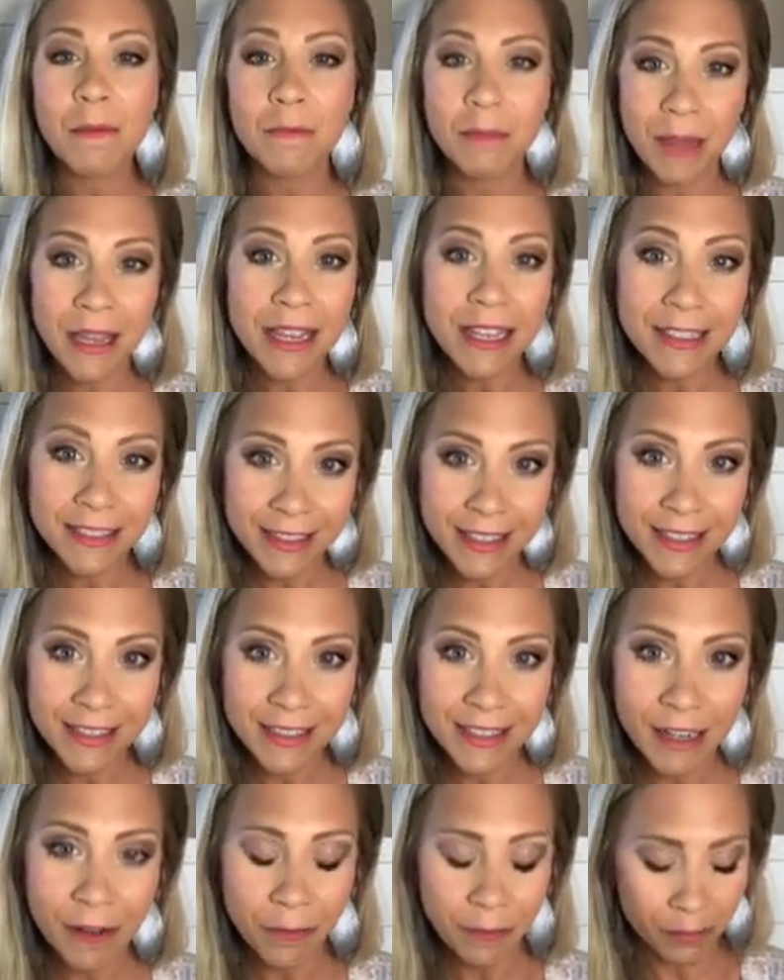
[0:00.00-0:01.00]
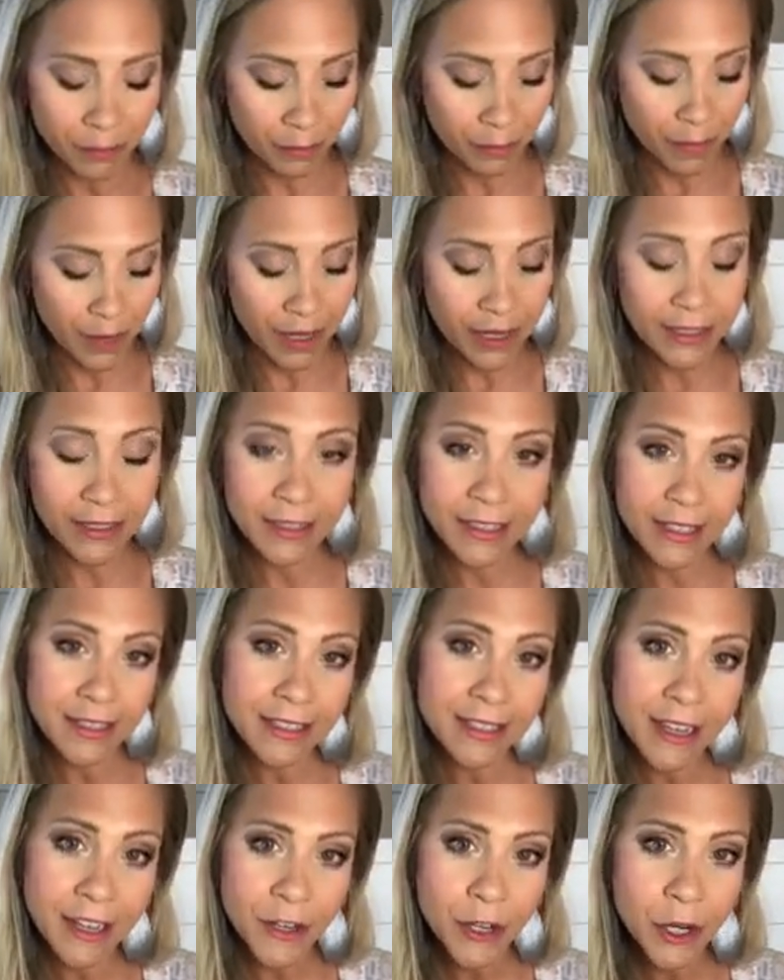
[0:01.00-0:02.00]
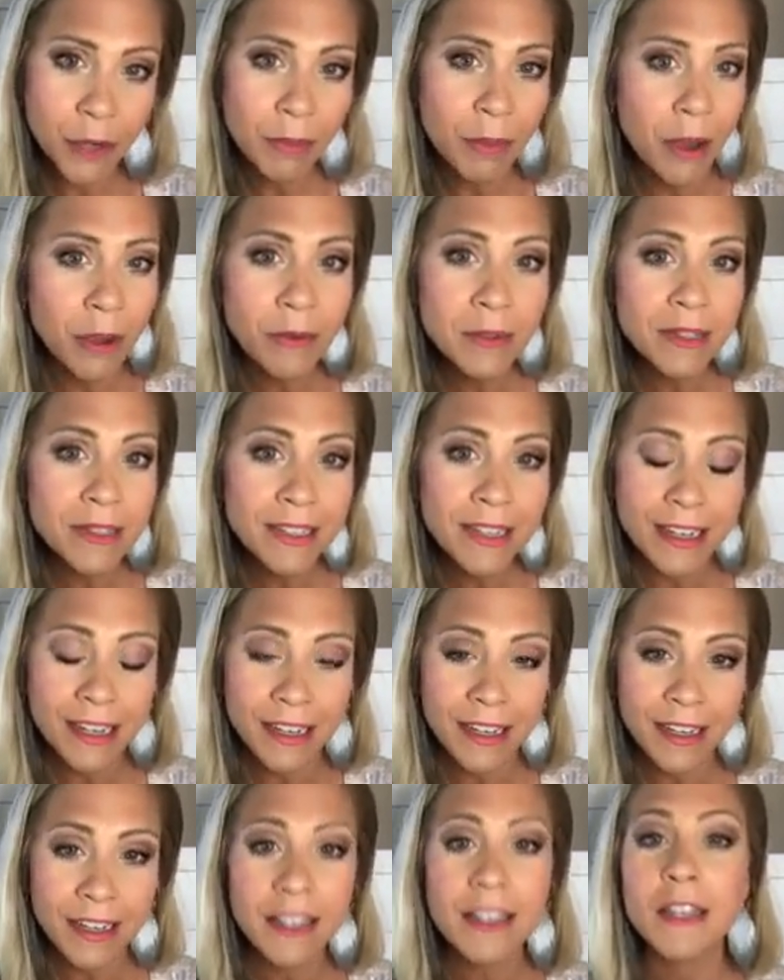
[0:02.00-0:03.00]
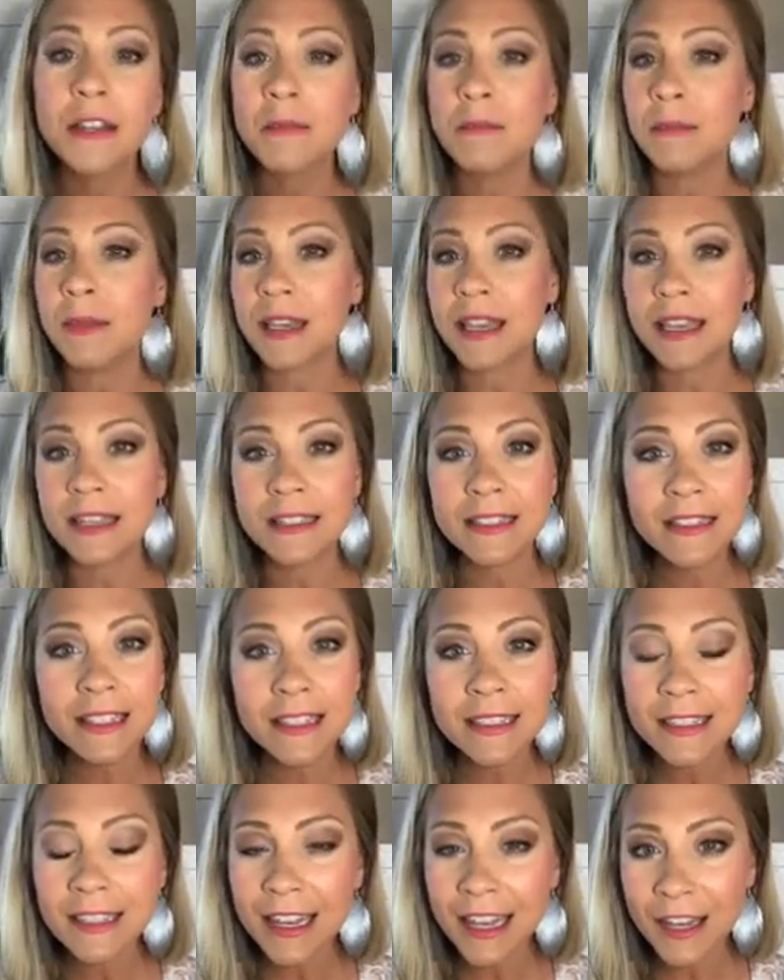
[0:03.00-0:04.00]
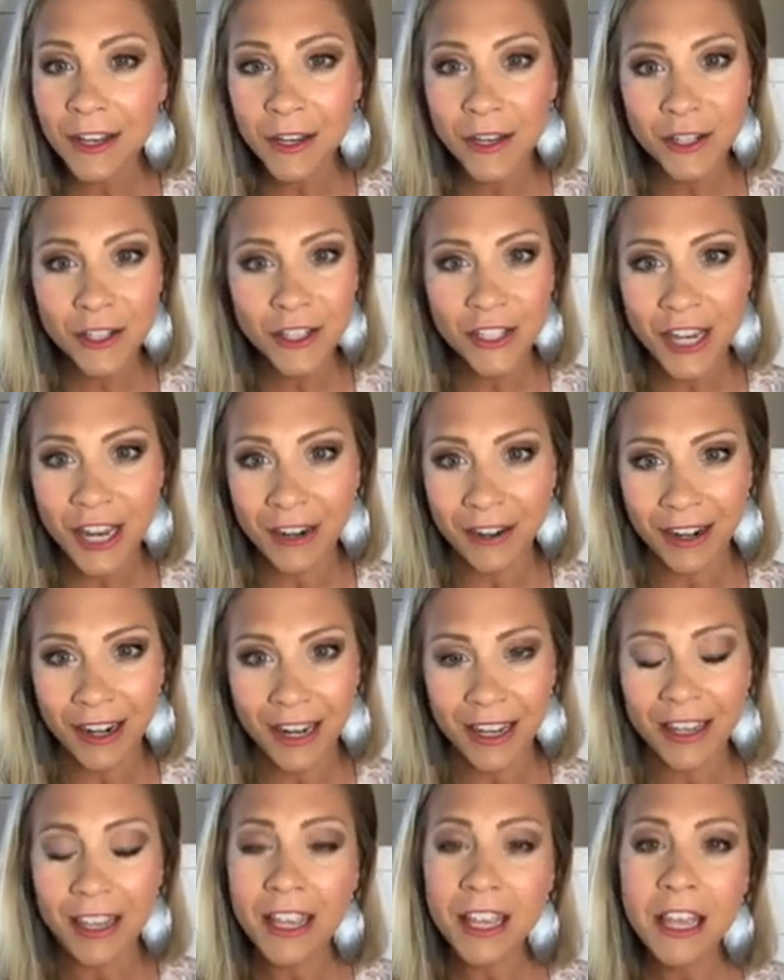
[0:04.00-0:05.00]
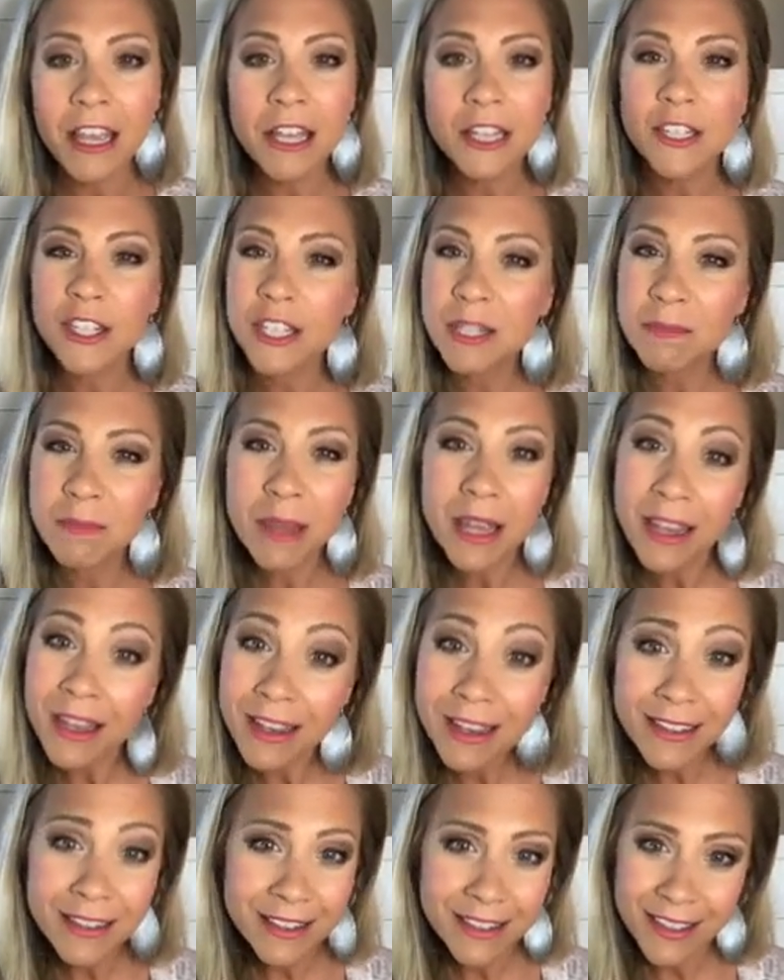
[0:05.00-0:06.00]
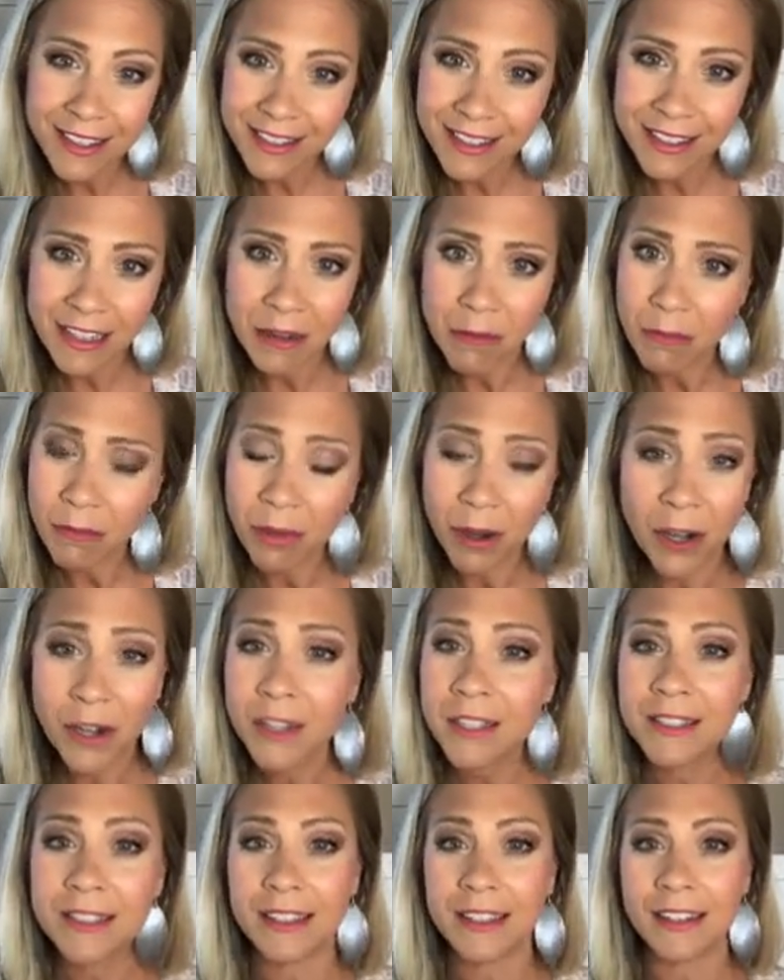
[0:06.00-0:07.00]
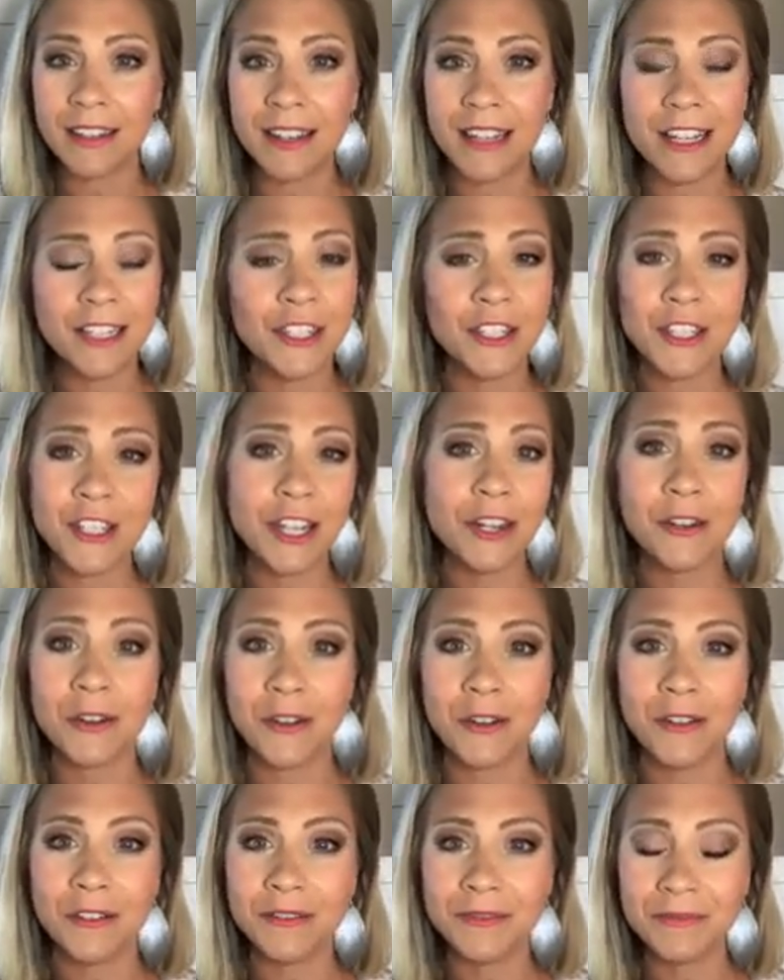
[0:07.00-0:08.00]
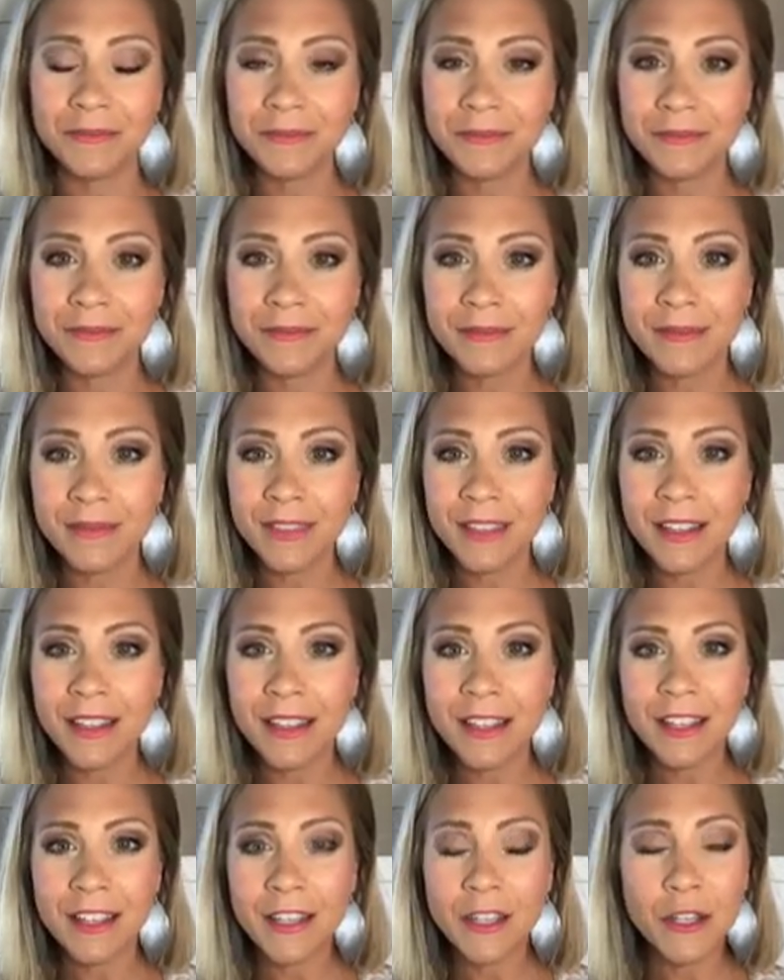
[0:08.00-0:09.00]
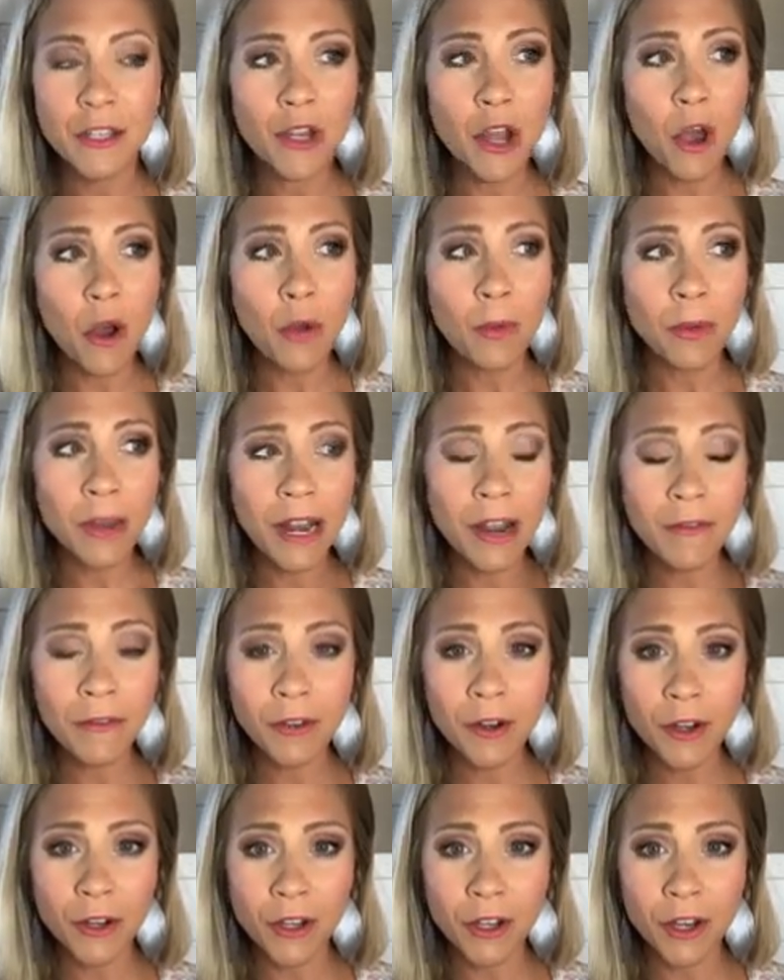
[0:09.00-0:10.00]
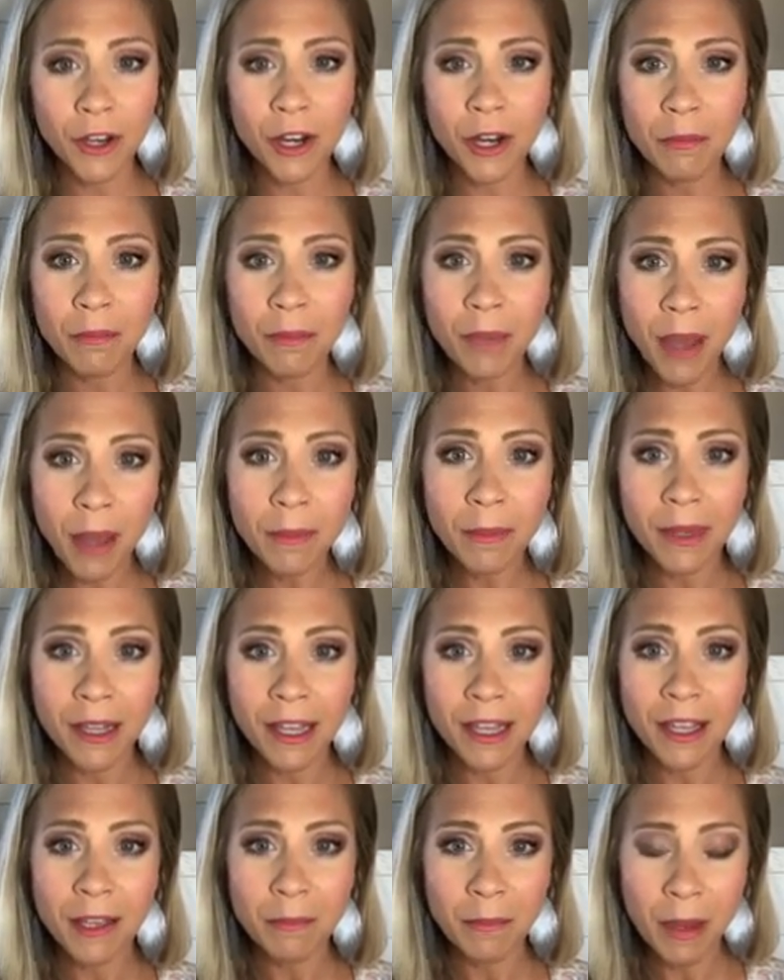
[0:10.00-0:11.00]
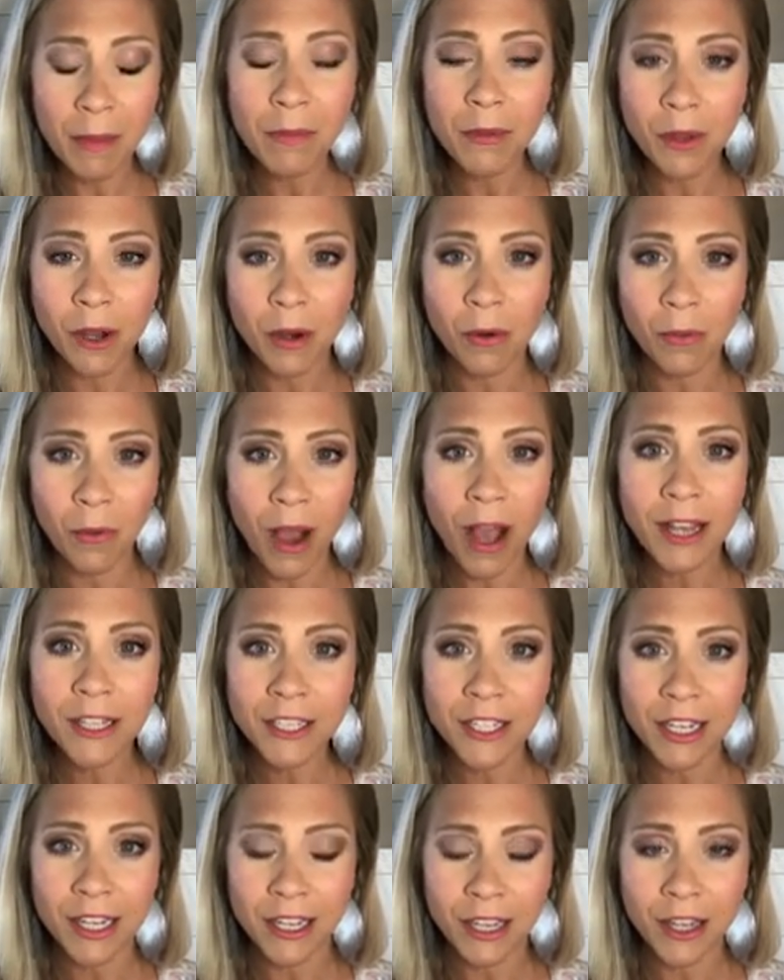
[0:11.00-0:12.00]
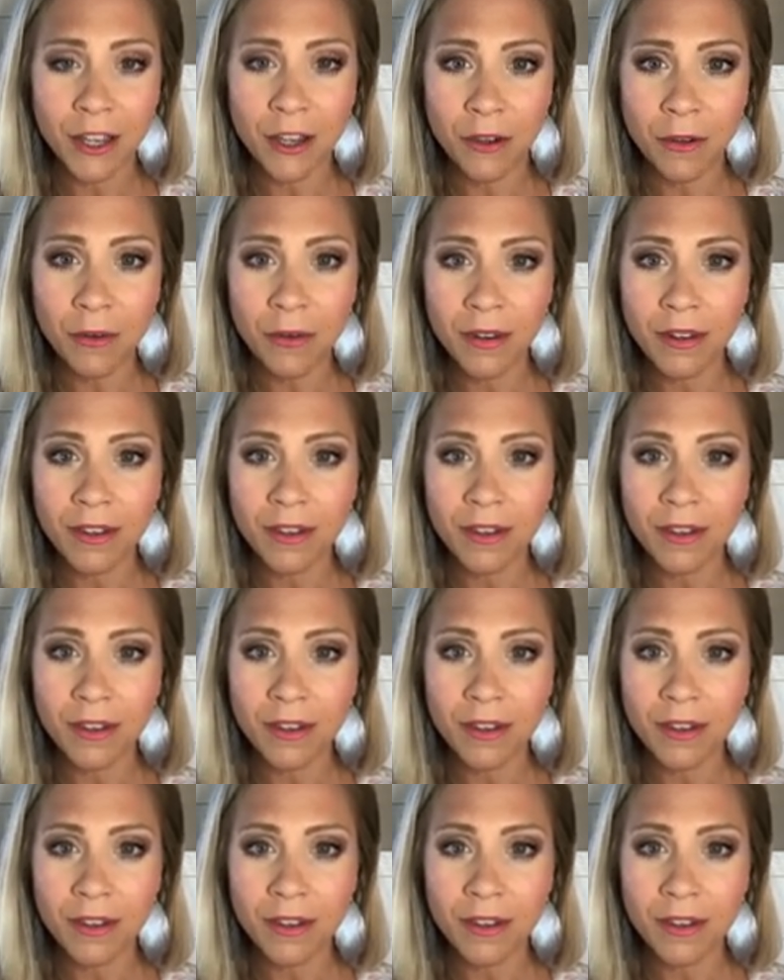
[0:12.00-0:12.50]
Be consistent. Be consistent in your posting. Be consistent in your sharing. Just be a consistent person in general. You know, whenever you're in public, people are watching you.